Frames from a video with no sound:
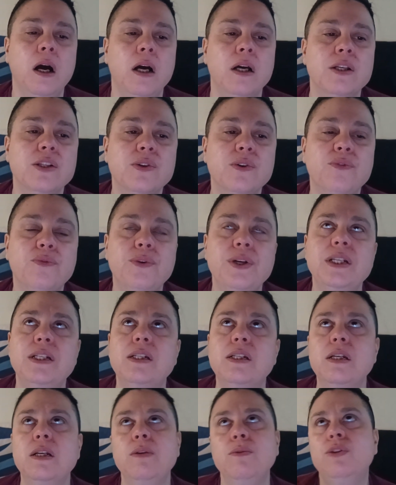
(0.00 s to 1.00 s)
So if we
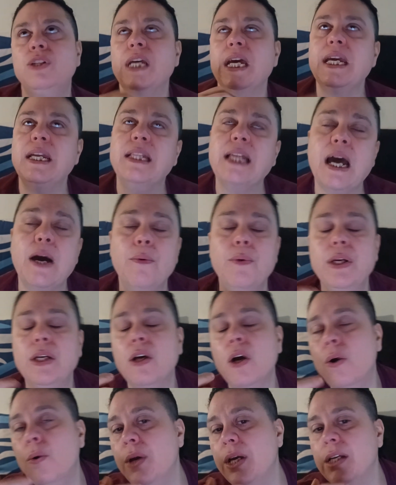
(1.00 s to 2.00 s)
take that and we
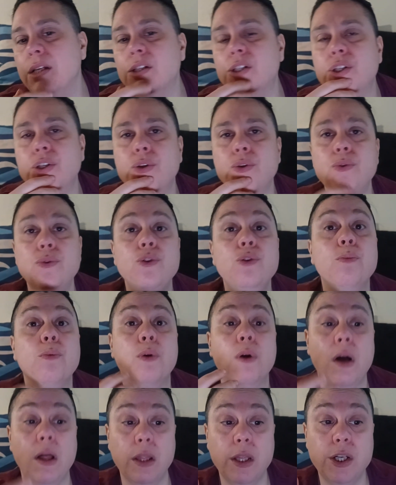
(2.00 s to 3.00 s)
go into
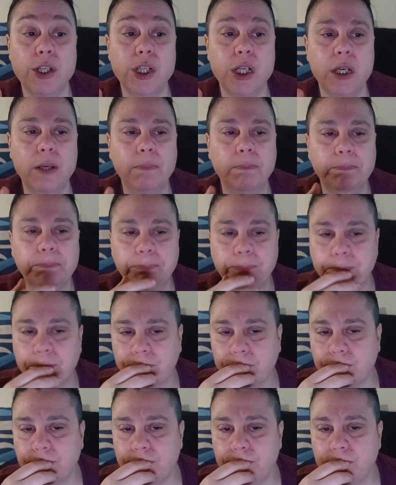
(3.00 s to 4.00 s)
numerology,
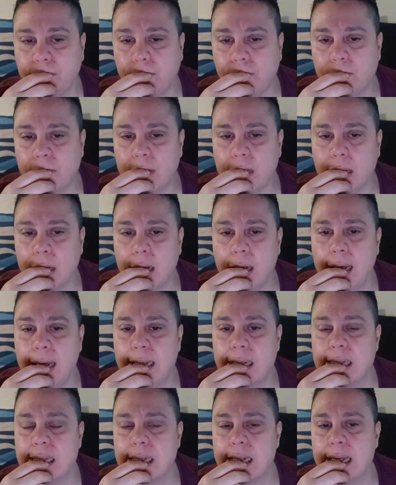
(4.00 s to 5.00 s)

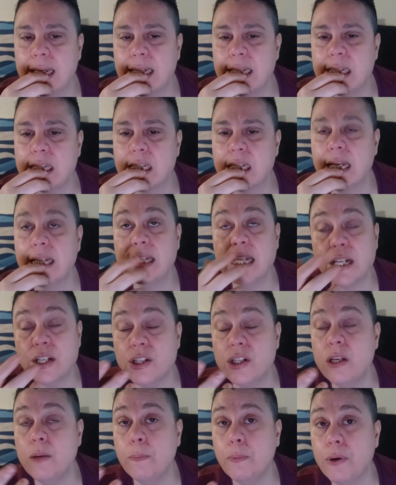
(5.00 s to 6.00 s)
it's
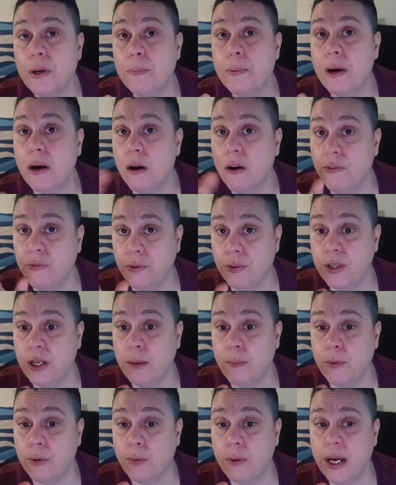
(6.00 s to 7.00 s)
actually a pretty powerful
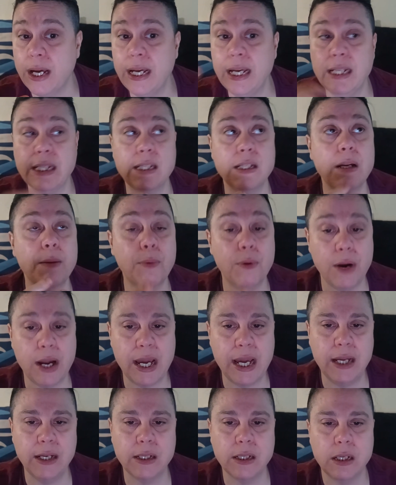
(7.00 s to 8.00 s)
number, right? It's number
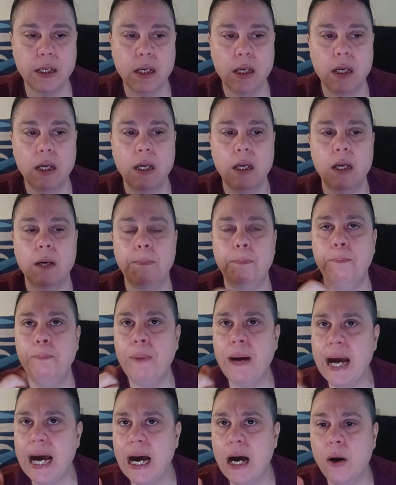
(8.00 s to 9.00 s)
8.
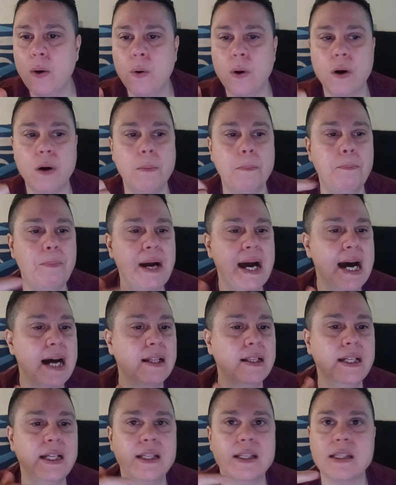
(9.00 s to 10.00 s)
Power,
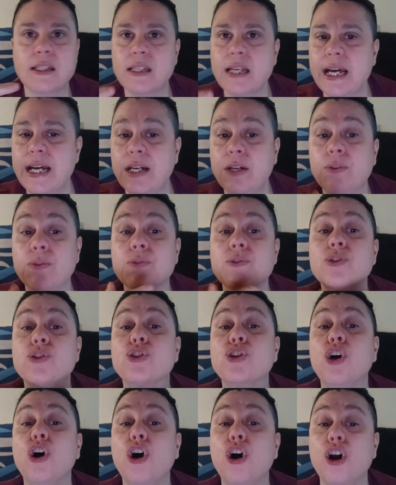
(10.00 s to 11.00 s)
balance, cycles,
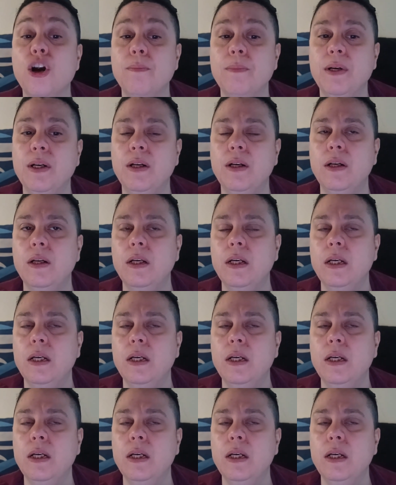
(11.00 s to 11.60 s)
karma.